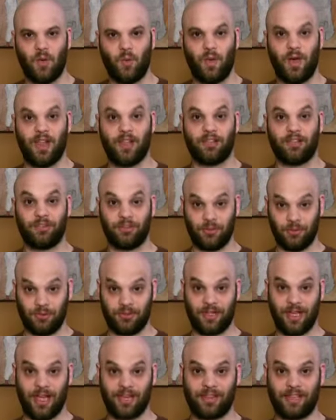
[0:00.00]
Well, it's
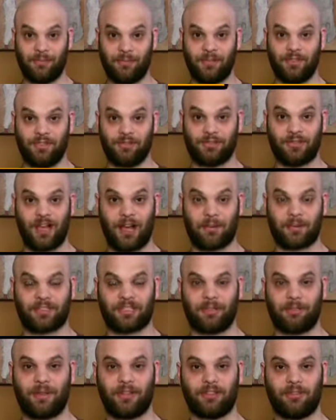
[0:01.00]
Tuesday, and that means new comics
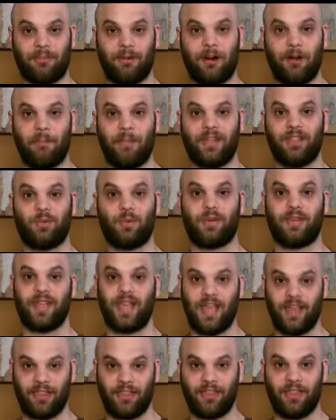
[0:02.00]
come out tomorrow, May
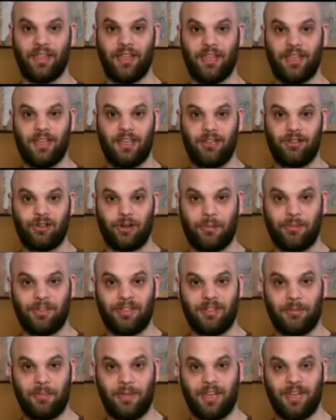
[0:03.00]
28th. And normally
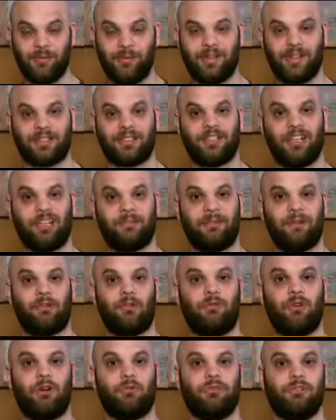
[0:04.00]
in the mini, we like to tell you
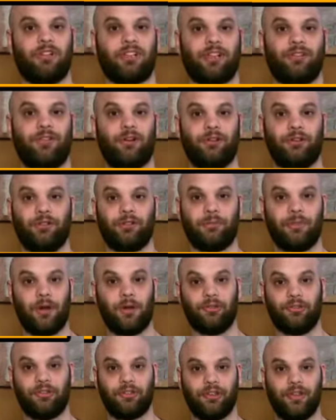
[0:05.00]
about what we're looking forward to the
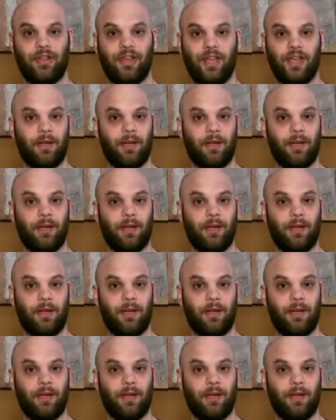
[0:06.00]
most.